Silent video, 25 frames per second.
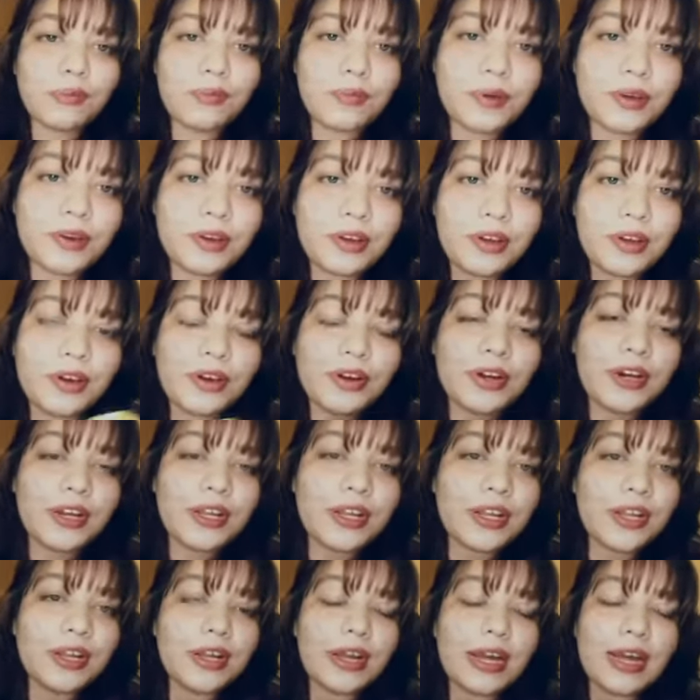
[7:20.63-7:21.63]
bikri kore,
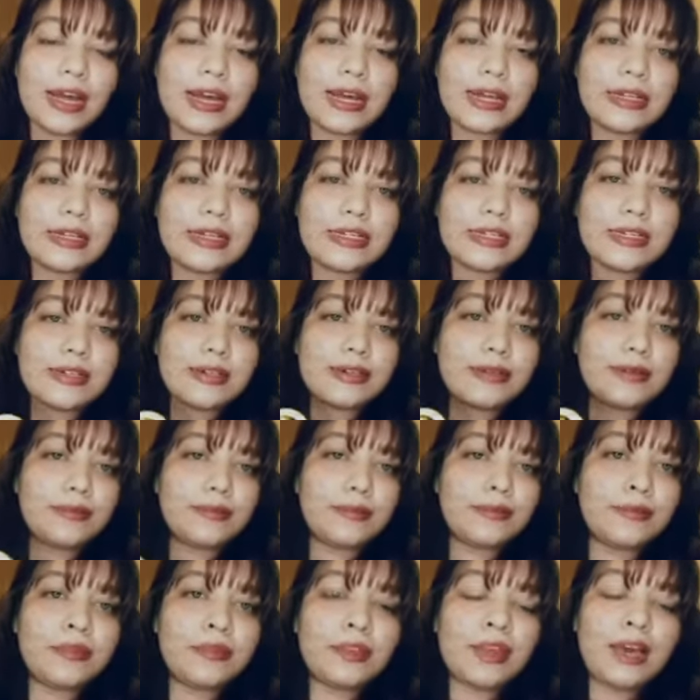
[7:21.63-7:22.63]
and
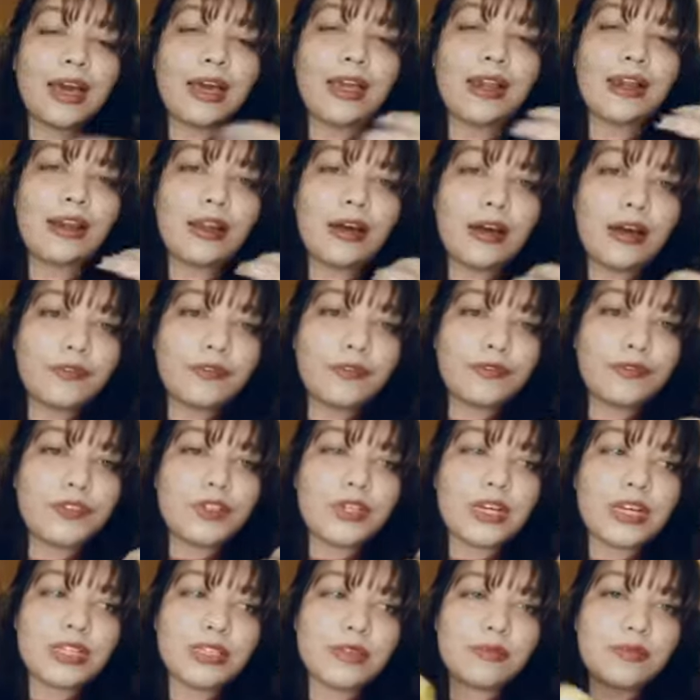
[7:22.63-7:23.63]
I love
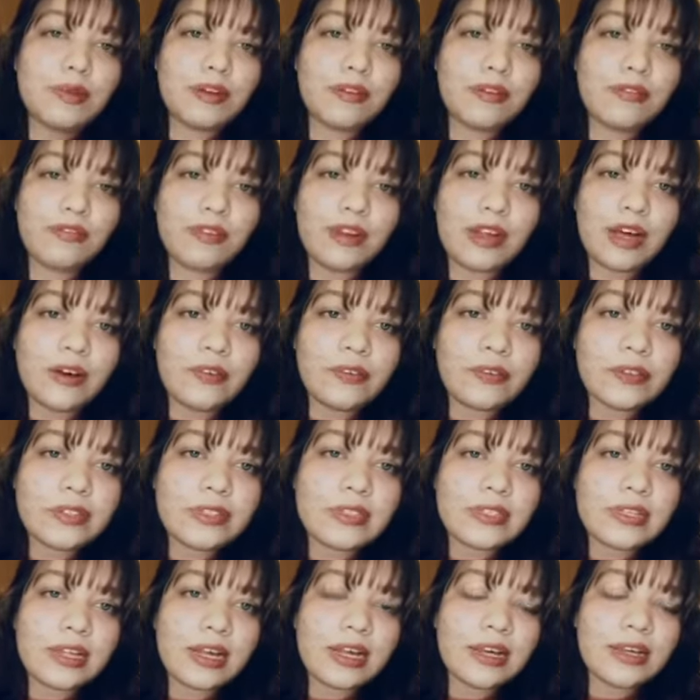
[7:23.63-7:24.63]
jasmine flowers.